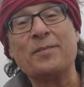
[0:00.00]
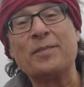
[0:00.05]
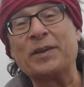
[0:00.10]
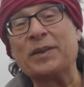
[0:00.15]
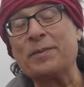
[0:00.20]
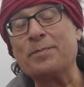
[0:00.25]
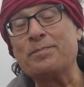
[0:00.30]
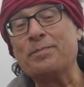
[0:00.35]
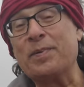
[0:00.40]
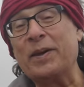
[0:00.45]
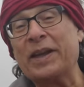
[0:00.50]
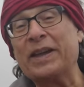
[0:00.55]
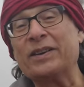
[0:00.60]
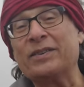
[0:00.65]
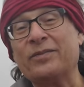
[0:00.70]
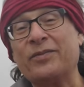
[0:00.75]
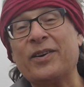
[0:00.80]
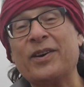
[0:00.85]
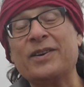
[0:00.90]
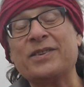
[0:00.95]
but the big
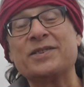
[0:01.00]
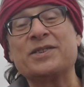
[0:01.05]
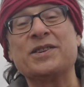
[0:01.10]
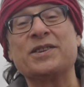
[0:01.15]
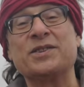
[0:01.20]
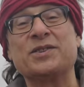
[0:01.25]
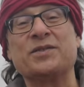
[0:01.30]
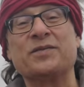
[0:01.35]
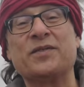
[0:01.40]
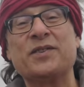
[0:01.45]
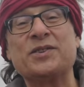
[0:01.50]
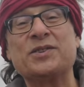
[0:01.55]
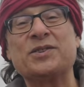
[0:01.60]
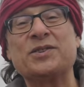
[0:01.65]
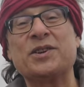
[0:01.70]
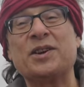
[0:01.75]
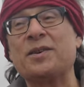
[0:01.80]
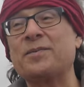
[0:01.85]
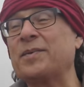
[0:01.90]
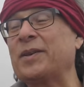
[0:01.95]
advantage of
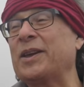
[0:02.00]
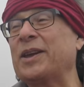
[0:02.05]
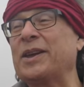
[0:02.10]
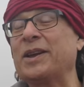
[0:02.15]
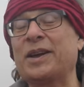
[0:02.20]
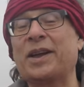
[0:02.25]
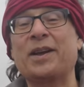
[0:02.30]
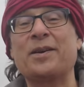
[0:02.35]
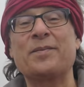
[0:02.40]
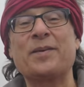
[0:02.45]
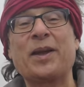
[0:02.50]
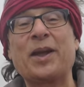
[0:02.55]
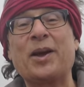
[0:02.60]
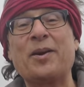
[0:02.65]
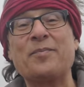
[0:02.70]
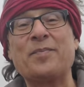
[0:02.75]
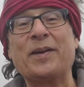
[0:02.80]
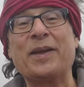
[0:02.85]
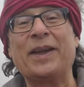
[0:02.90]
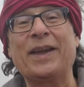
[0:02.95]
this time of year coming
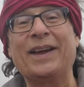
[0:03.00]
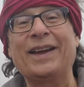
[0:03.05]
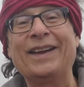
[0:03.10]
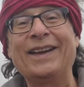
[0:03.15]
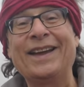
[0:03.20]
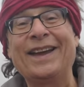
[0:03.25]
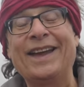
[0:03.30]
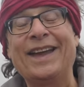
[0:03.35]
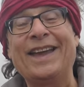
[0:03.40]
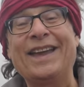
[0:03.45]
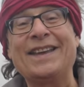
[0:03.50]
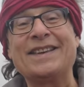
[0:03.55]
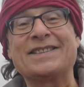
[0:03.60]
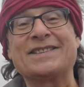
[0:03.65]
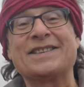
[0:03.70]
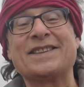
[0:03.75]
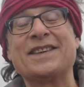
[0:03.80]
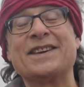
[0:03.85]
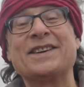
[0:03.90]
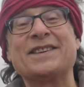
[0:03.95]
up here
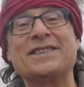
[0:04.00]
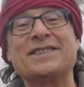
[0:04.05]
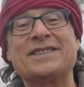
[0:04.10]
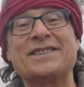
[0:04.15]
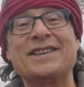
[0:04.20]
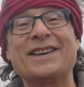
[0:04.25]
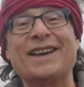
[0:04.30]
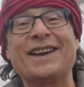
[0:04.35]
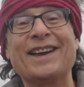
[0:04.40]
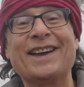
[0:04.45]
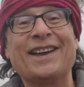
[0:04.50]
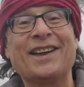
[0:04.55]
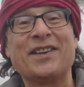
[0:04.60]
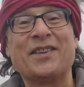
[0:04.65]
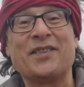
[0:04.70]
is that uh,